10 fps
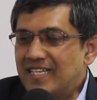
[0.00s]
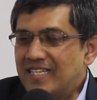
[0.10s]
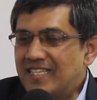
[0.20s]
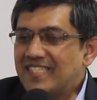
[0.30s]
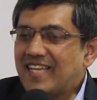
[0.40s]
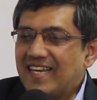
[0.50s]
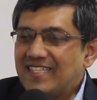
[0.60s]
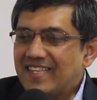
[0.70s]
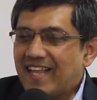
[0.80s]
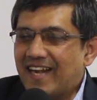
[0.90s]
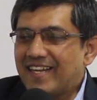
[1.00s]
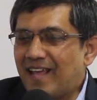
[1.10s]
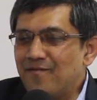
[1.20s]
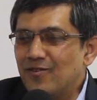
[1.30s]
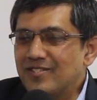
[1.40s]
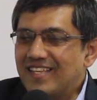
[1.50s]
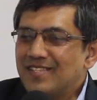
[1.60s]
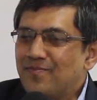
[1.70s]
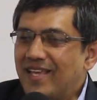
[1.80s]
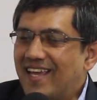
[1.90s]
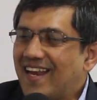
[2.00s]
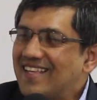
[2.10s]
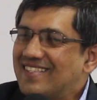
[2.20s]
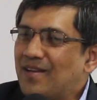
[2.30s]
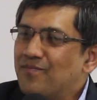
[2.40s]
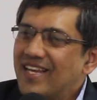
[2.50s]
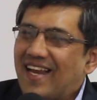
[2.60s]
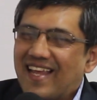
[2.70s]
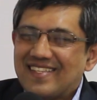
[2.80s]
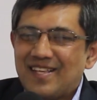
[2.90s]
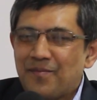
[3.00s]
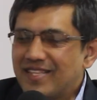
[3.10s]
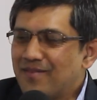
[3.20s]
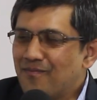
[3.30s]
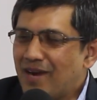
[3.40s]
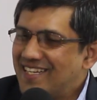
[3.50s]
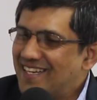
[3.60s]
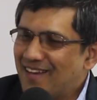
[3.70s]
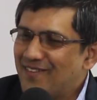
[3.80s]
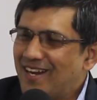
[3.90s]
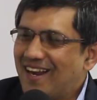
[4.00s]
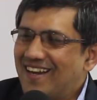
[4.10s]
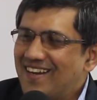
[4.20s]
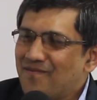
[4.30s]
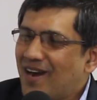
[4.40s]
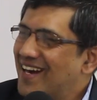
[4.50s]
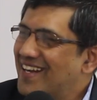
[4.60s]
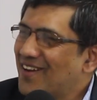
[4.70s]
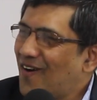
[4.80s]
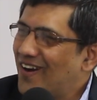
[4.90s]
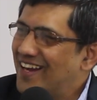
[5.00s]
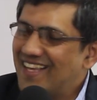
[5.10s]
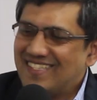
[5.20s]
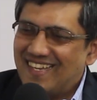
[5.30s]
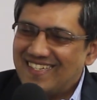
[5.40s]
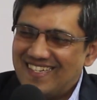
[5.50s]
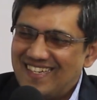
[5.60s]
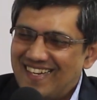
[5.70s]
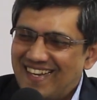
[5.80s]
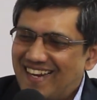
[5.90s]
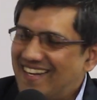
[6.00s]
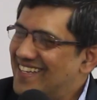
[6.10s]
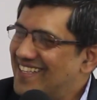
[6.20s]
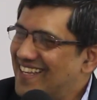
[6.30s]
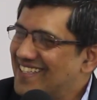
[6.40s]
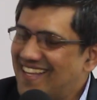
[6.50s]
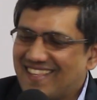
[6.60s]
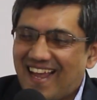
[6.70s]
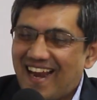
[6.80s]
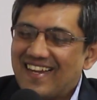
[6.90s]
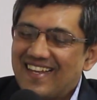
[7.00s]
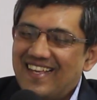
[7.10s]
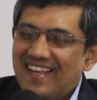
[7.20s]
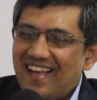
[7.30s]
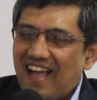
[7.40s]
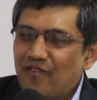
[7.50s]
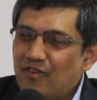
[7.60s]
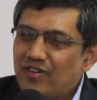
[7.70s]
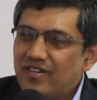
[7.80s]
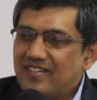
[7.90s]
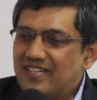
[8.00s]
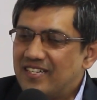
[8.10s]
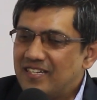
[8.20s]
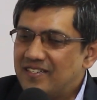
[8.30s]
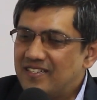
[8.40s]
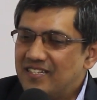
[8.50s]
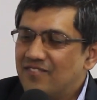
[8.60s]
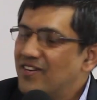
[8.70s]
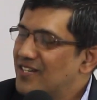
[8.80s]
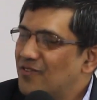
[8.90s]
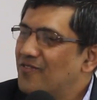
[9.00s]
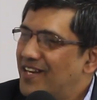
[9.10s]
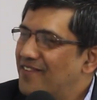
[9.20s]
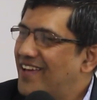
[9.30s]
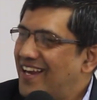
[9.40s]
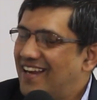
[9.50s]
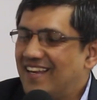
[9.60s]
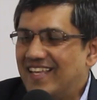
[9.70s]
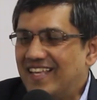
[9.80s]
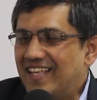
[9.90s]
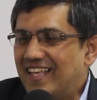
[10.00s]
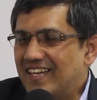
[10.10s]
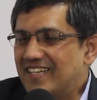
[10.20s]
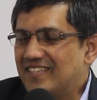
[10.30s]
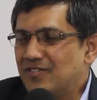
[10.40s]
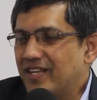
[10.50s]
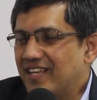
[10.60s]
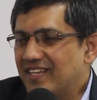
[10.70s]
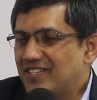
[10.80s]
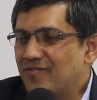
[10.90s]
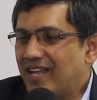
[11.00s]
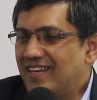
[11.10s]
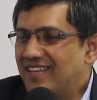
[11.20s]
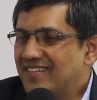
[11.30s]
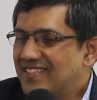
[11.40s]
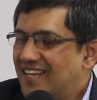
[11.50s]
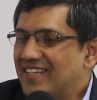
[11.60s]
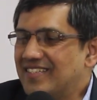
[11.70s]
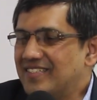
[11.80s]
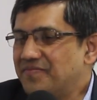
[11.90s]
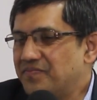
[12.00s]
The challenge at that time was, is BNI something like some other multi-level marketing organization and things like that? However, it worked out very well. And today, 12 years later,